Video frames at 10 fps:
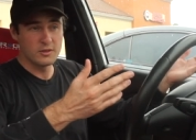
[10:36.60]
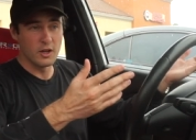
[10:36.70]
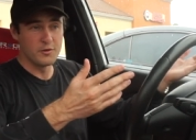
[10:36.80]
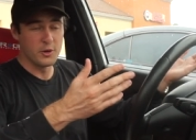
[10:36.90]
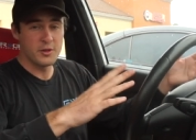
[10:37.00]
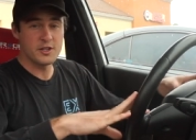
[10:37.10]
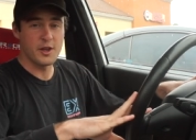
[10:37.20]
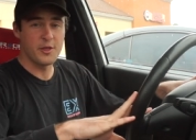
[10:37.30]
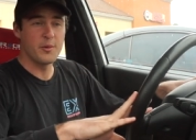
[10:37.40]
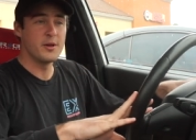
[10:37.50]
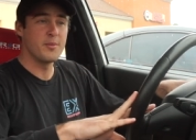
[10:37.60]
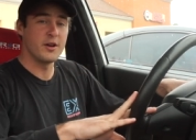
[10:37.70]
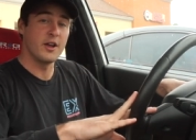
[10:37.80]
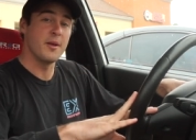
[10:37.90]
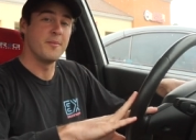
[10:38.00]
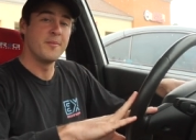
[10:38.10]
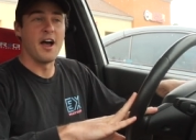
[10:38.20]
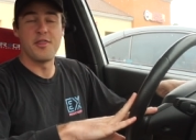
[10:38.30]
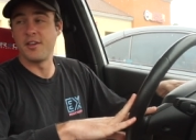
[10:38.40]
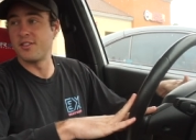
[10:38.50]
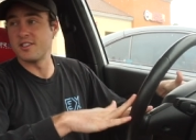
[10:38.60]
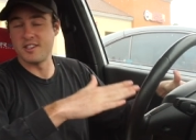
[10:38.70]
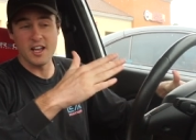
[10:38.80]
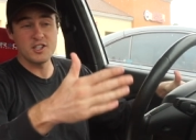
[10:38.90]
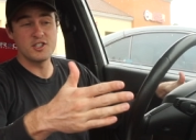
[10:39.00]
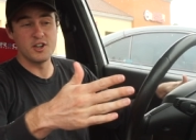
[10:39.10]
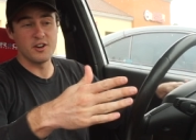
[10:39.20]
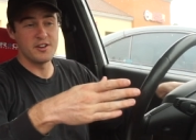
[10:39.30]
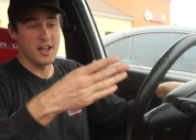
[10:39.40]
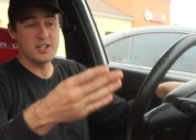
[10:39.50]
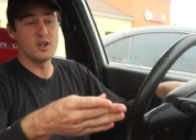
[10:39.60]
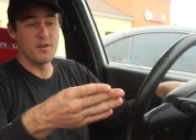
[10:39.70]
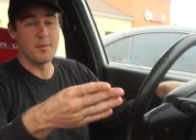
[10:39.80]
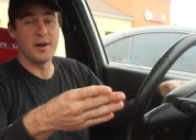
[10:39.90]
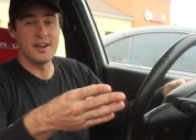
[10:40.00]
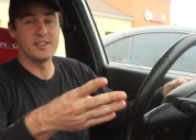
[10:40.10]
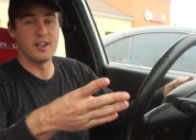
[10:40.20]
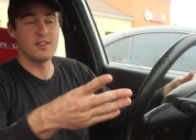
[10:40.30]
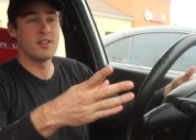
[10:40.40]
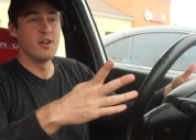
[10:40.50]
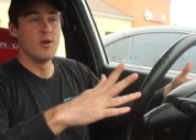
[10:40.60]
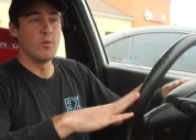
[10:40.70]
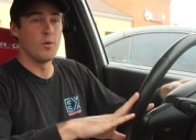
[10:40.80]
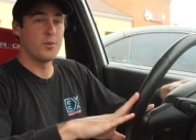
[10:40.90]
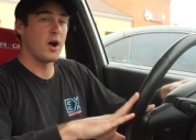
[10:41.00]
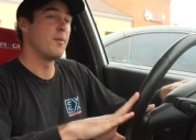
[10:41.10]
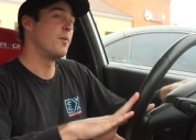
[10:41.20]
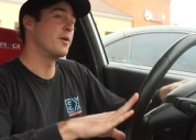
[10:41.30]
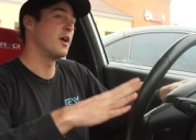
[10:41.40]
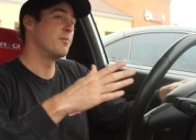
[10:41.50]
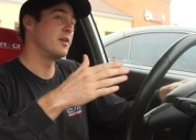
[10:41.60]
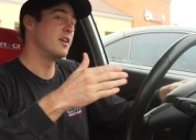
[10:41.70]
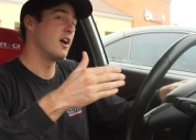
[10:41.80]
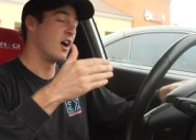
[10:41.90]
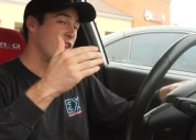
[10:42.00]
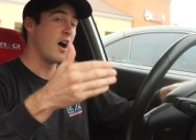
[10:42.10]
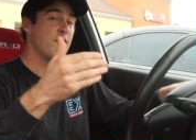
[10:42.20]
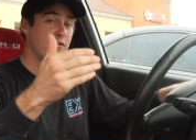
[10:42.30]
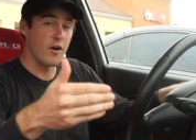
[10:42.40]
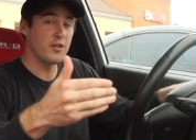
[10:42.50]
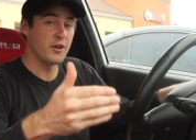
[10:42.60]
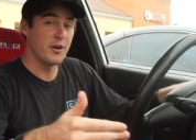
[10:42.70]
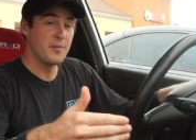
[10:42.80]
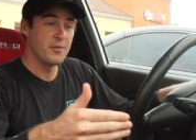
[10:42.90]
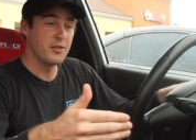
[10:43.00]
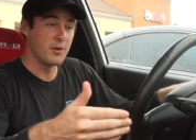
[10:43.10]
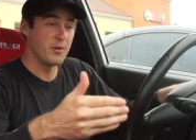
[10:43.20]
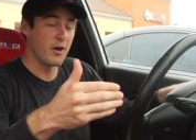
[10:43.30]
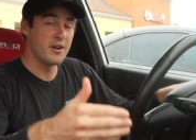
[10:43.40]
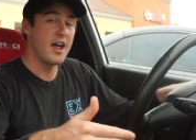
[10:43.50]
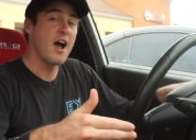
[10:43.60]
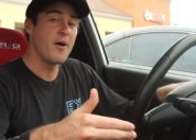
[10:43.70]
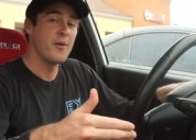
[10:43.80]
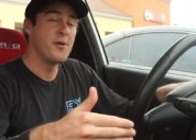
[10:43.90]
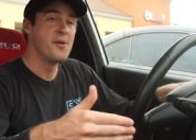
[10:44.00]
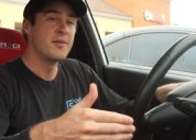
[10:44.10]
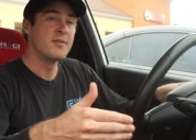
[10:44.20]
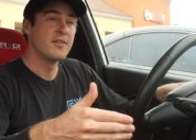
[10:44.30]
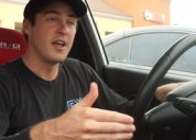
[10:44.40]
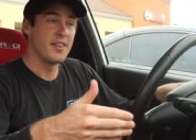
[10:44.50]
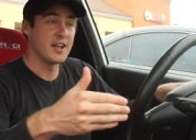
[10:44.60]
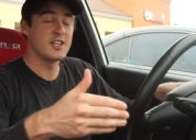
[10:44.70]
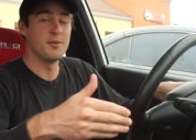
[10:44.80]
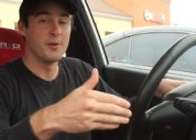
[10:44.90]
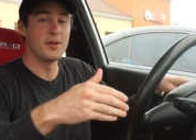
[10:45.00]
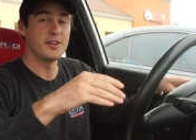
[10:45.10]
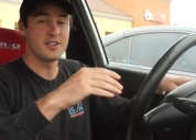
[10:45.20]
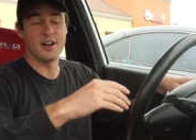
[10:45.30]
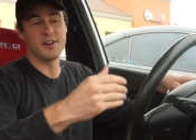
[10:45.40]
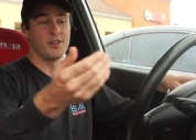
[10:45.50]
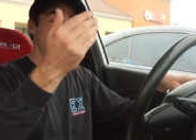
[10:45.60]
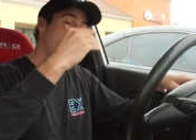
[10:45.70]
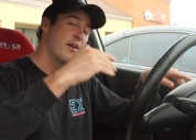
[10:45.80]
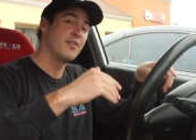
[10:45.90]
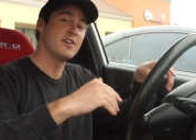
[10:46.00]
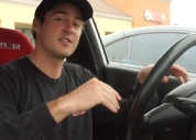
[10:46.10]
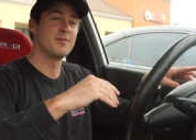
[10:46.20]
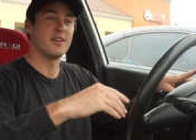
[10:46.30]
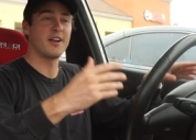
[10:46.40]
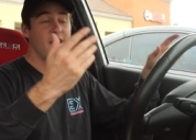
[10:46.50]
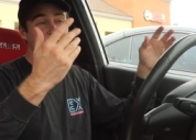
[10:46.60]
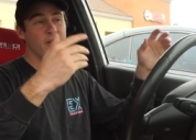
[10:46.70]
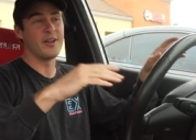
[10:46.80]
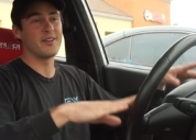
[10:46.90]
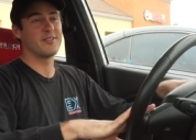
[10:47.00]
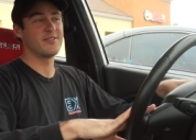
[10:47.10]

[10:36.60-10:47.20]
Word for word: of doing this, I think we did pretty good. I think this next year, next November 18th, will probably uh, be a lot farther than we are now, and that's going to be really exciting to look back on this and be like, oh, like.